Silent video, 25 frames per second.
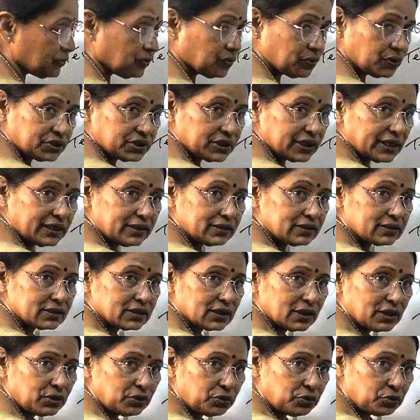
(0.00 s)
4
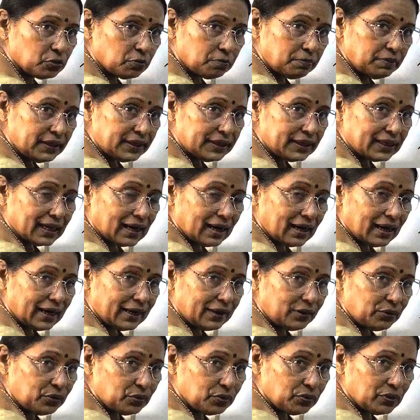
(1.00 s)
chains, 2 beta
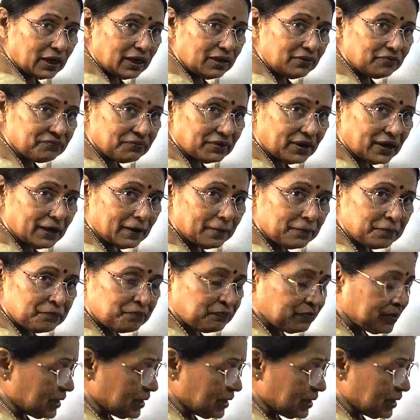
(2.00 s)
and 2 alpha.